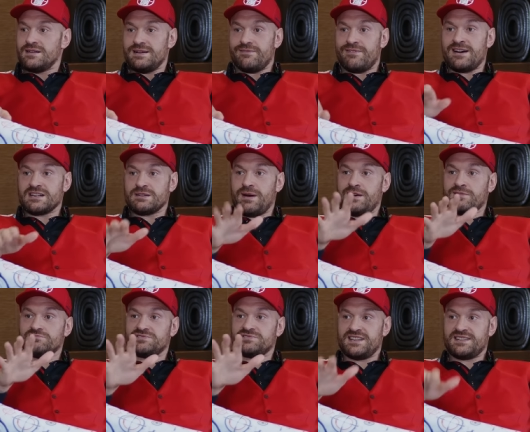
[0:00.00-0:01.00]
round
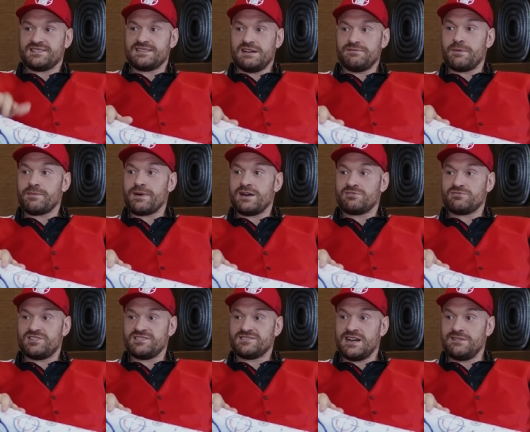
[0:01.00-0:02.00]
about six, seven rounds,
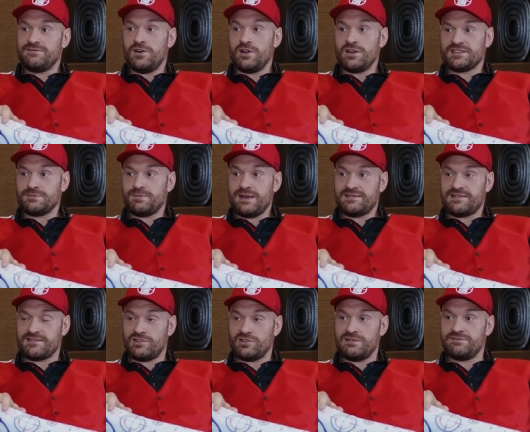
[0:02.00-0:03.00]
they start falling to pieces
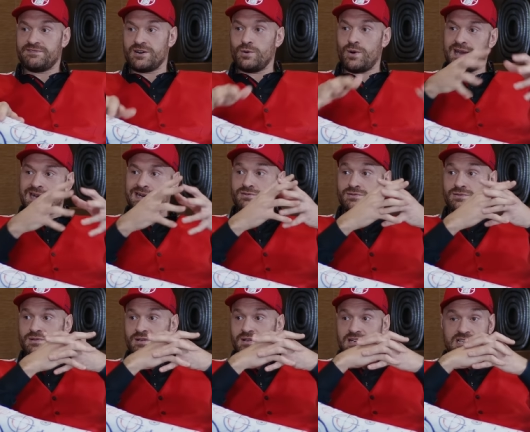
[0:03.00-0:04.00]
looking for a way out.
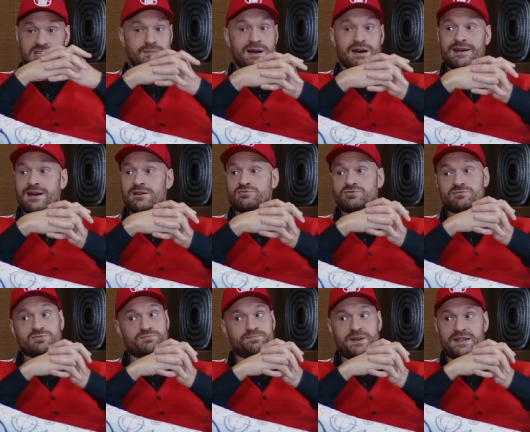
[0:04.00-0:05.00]
No matter how
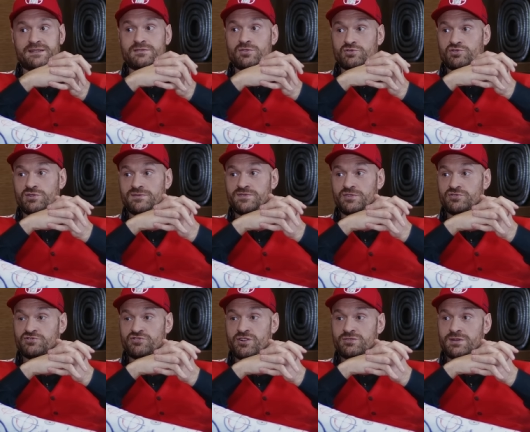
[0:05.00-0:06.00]
big or tough or
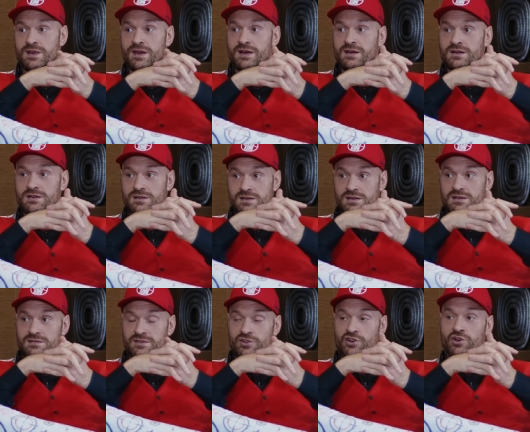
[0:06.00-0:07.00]
strong they are,
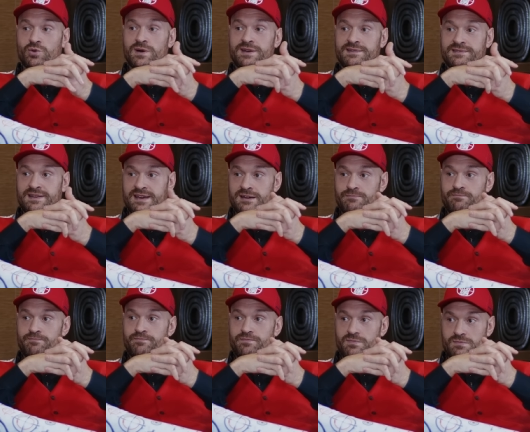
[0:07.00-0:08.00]
they always um,
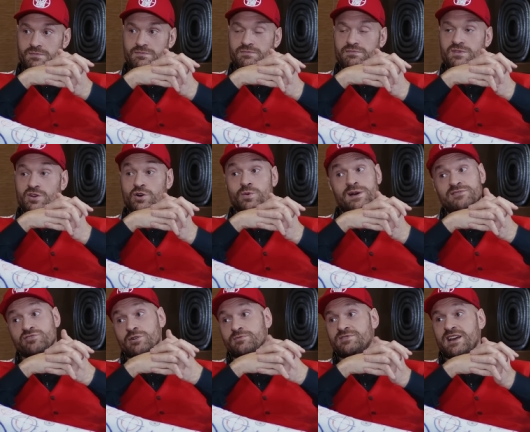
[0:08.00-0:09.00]
they always
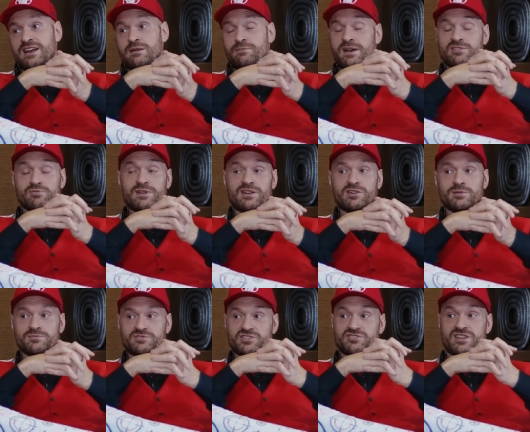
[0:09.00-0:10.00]
come second best when it
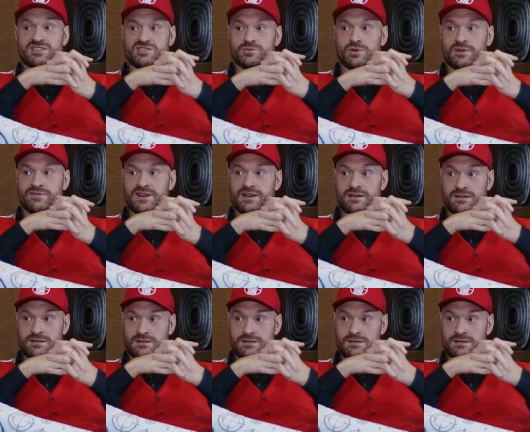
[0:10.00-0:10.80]
comes to trench warfare.